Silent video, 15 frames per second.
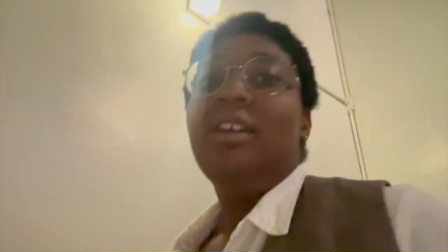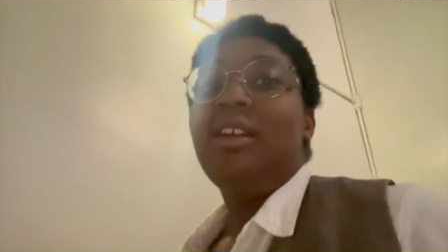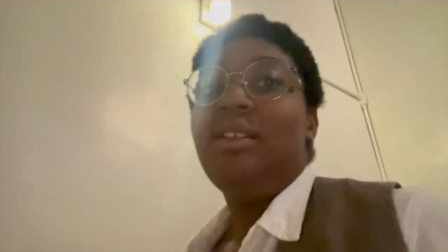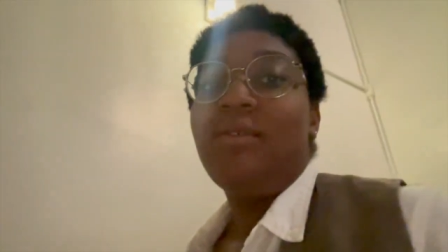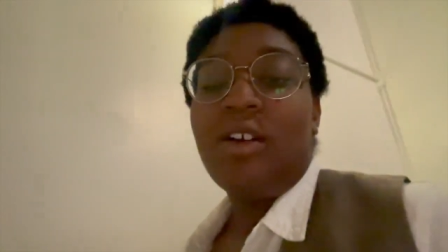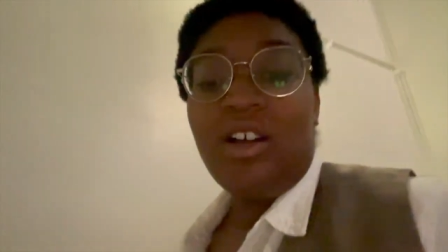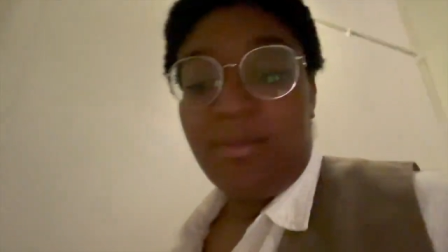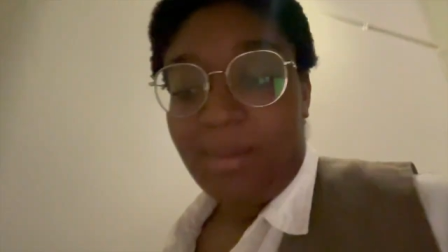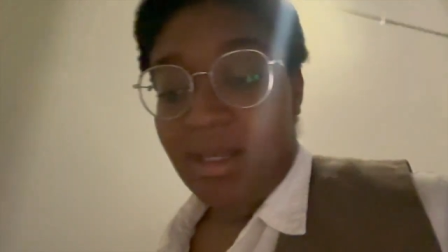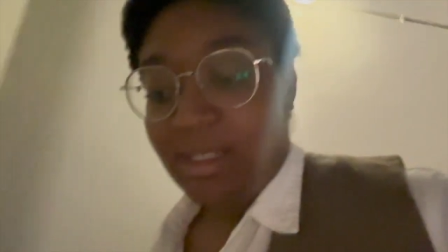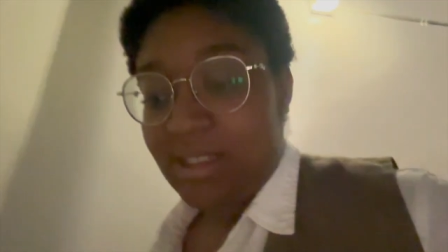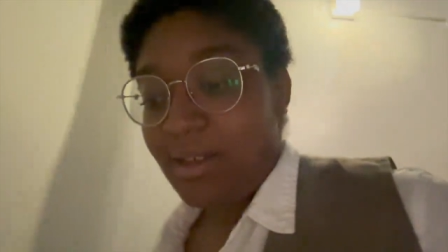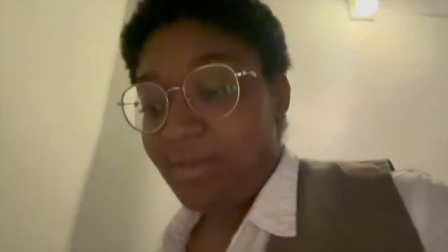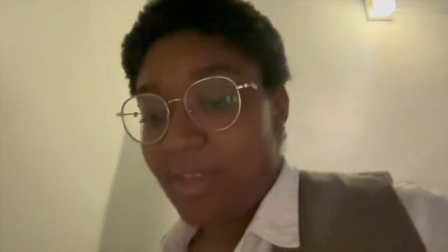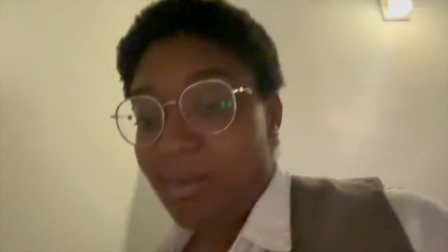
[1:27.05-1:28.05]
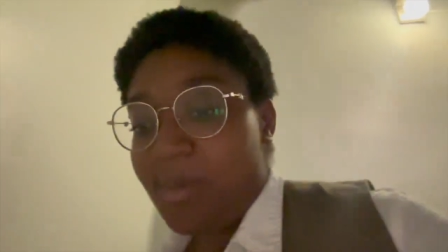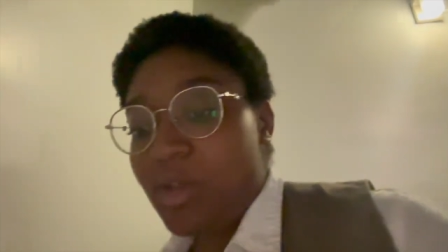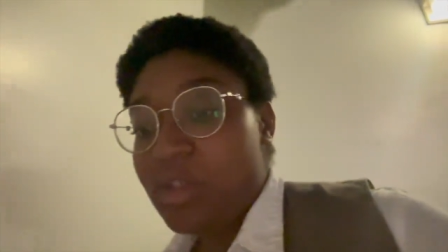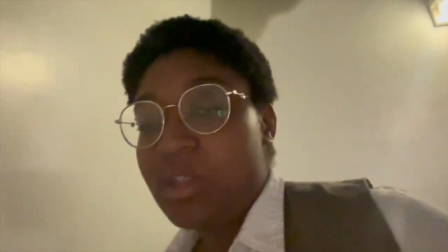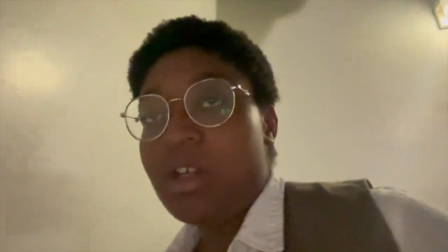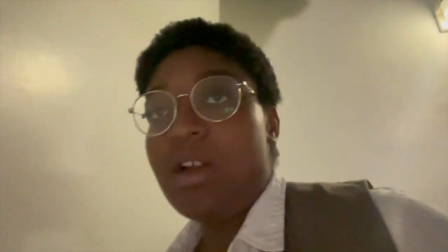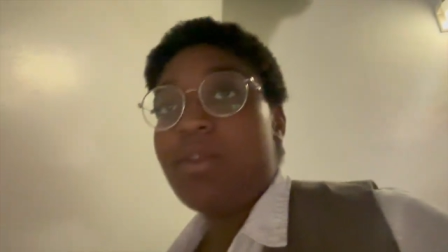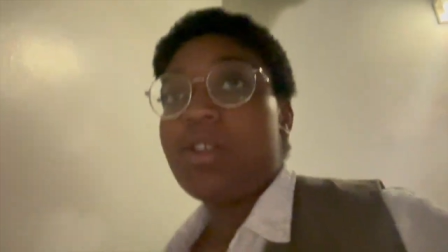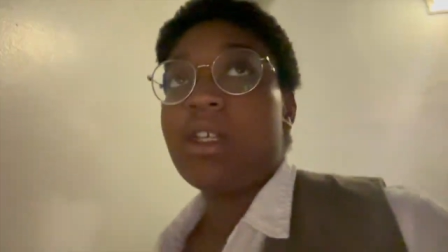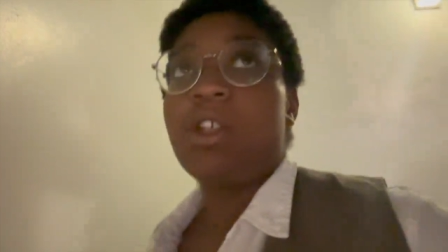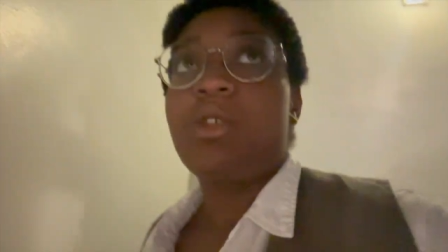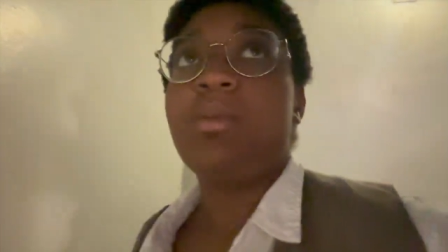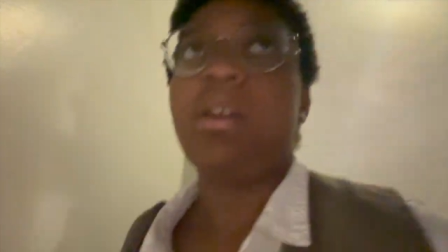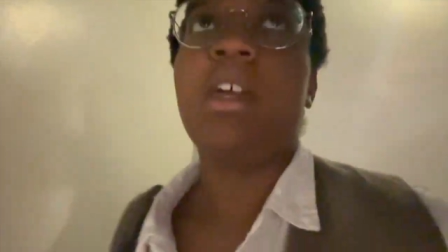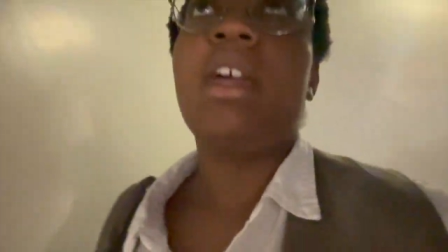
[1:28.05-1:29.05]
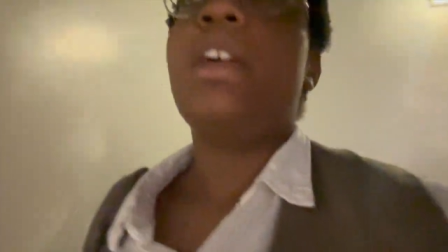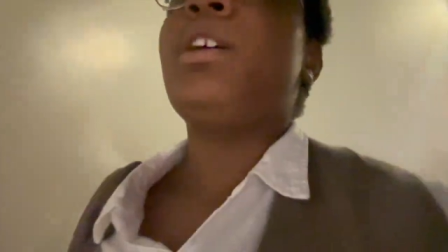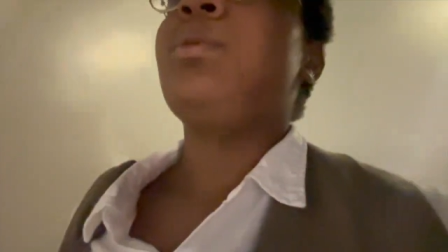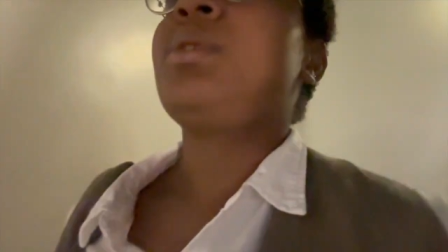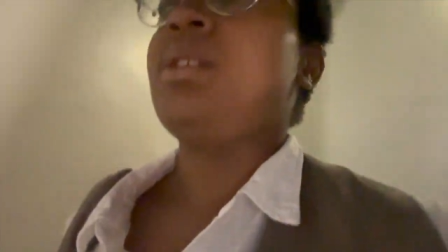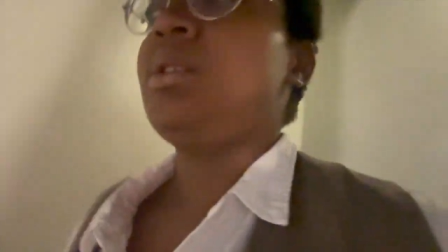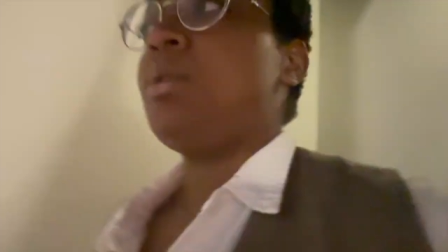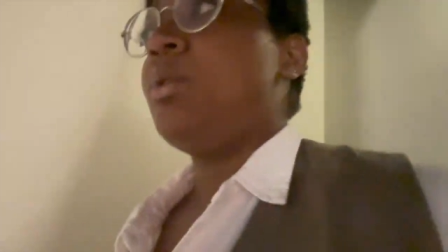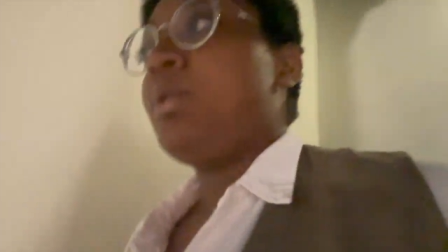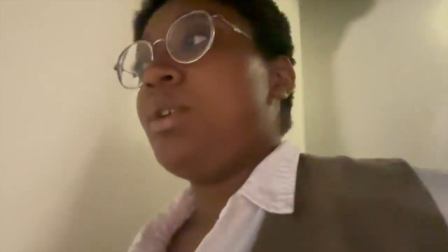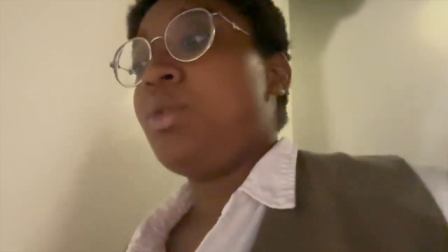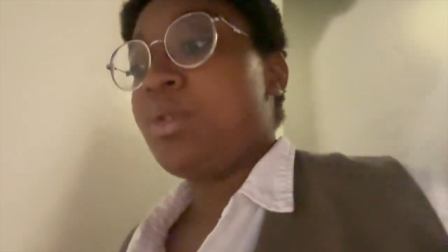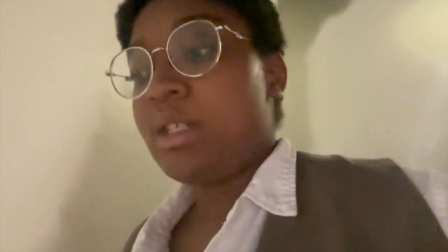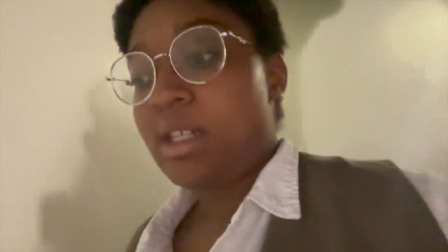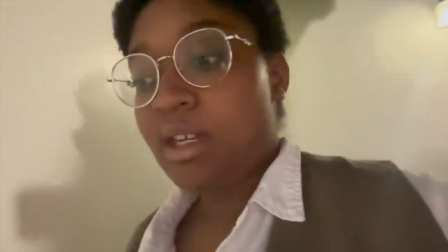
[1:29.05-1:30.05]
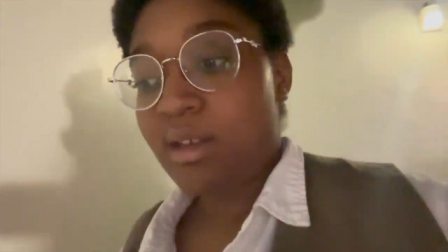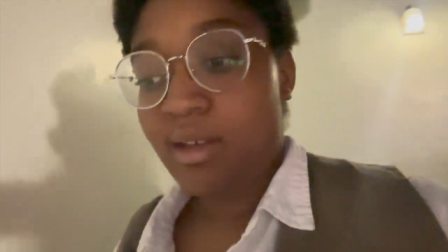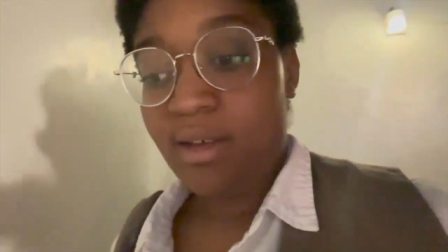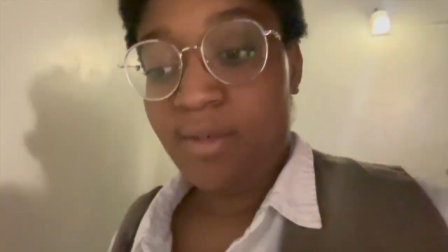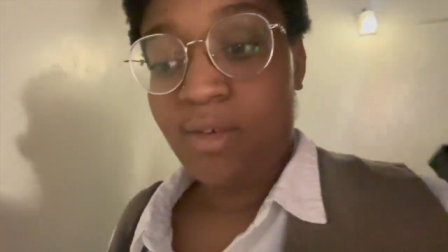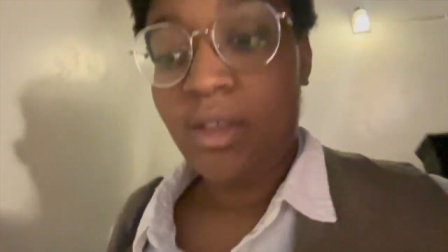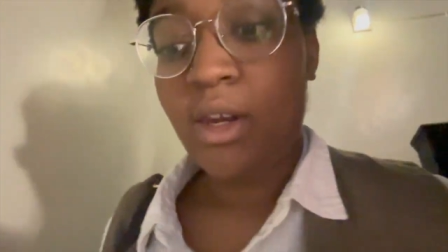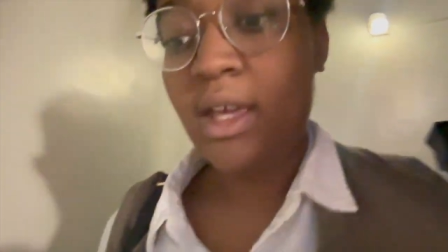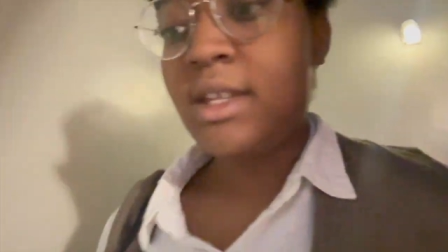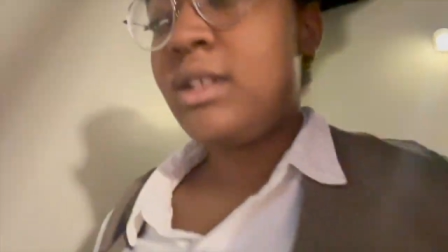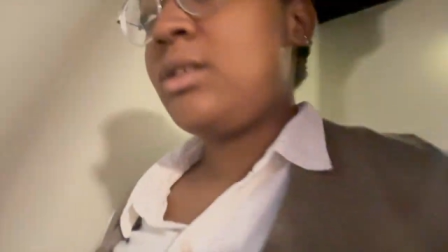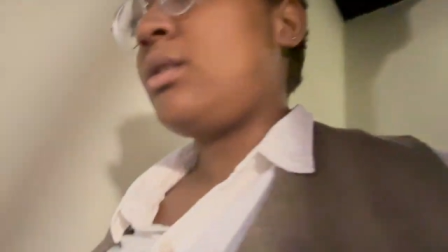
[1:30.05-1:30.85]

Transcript: involve myself that much in the conversation, but hey, it was still interesting nevertheless.